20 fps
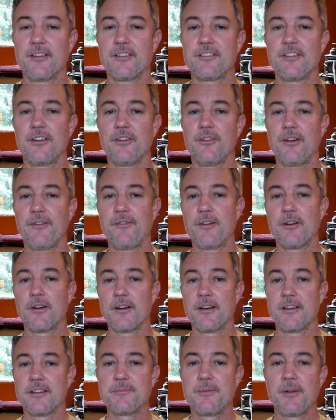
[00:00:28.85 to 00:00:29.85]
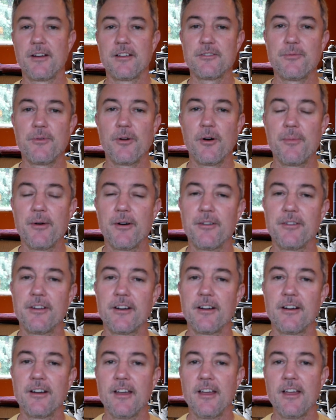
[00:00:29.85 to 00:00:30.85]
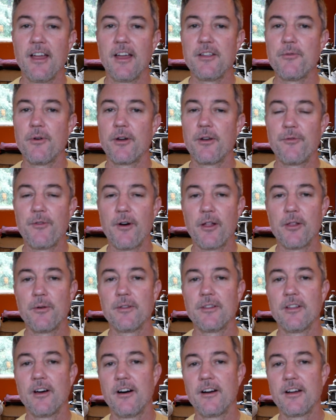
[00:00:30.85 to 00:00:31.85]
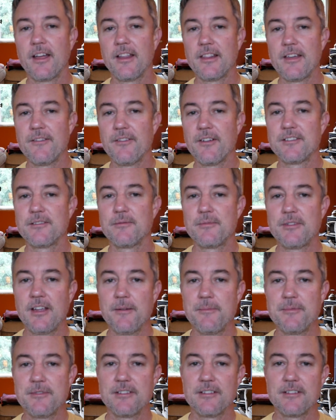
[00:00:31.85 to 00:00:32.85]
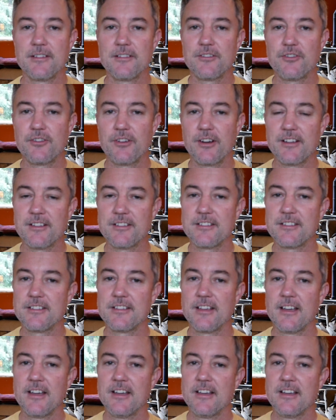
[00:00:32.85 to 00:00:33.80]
So if you're an experienced wheel builder and you want to follow along and leave us some tips, tricks,